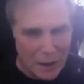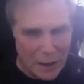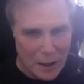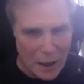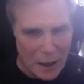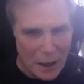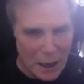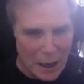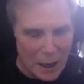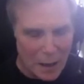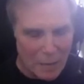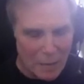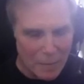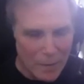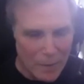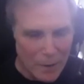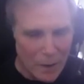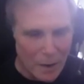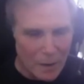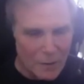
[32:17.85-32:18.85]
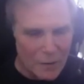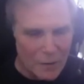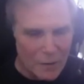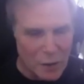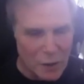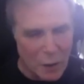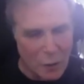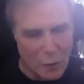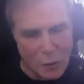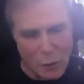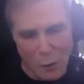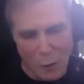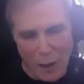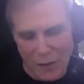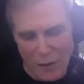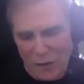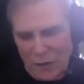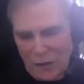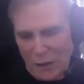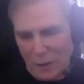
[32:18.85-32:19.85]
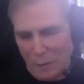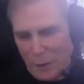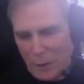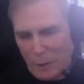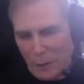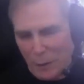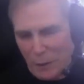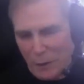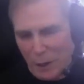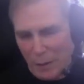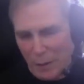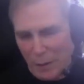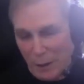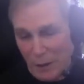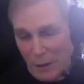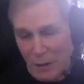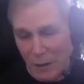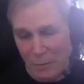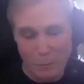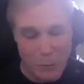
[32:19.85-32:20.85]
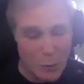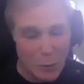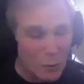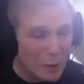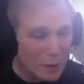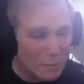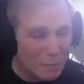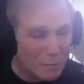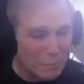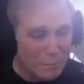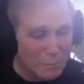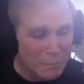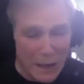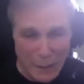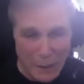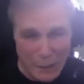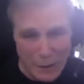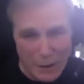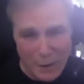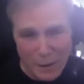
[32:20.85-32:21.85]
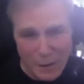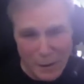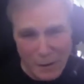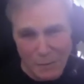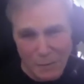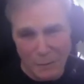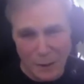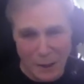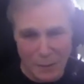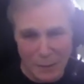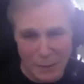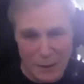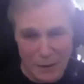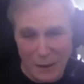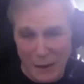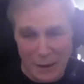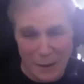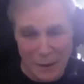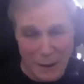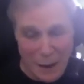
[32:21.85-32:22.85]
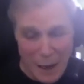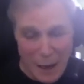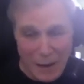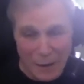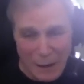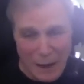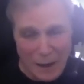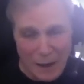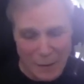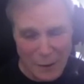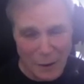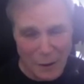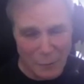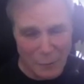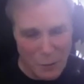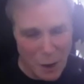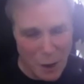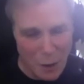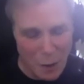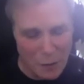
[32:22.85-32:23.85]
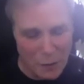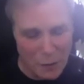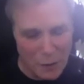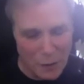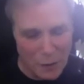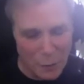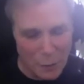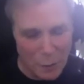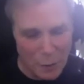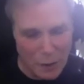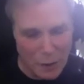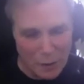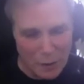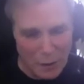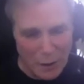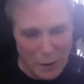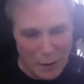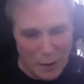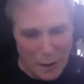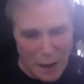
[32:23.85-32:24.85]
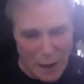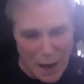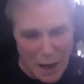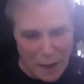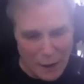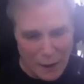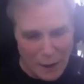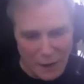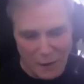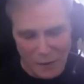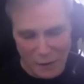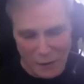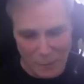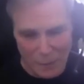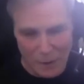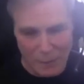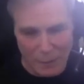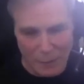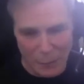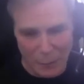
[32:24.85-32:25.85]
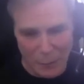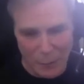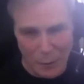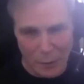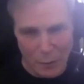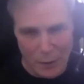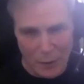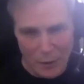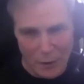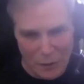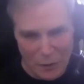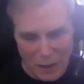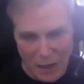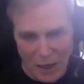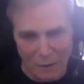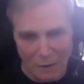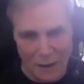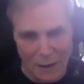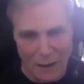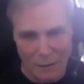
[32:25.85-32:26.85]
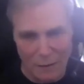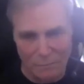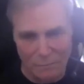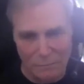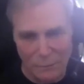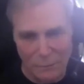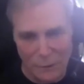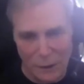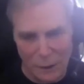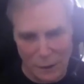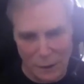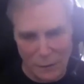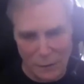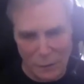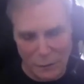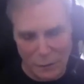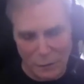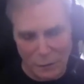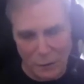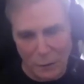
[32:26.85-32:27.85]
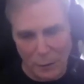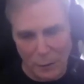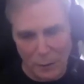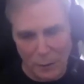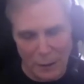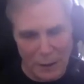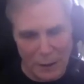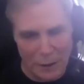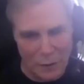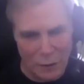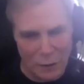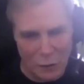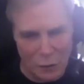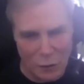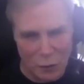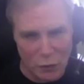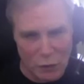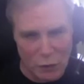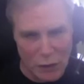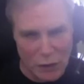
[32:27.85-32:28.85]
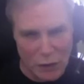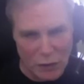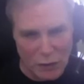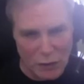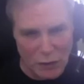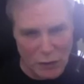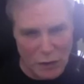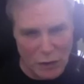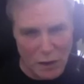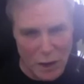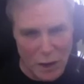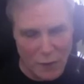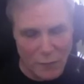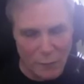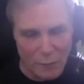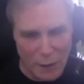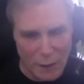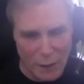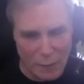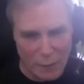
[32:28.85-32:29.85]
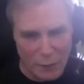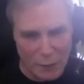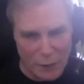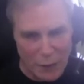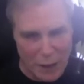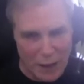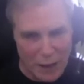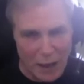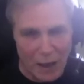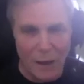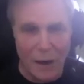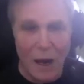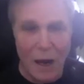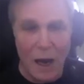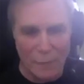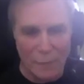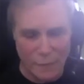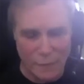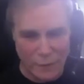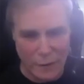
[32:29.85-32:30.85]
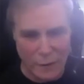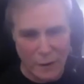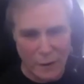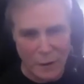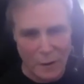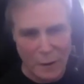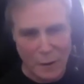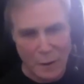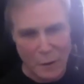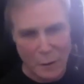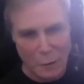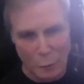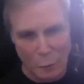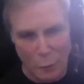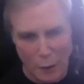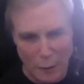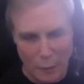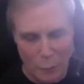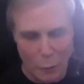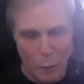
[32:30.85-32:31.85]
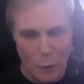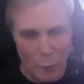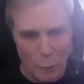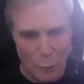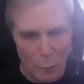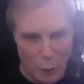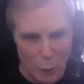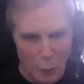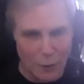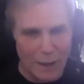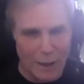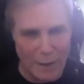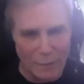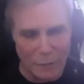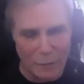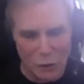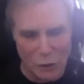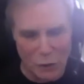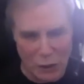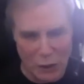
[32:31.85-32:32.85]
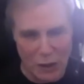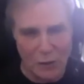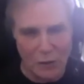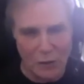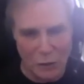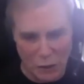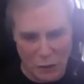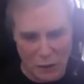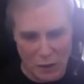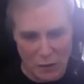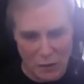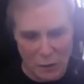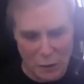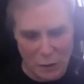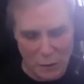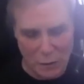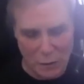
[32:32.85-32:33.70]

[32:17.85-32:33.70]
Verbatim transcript: Um, so do I see people coming on board? Maybe, maybe. I, I, I don't know at this point. I think it's a people's movement. It's kind of like, you know, it's a little bit like social justice. Enough people say enough. Mm-hmm. We, we really have to change this.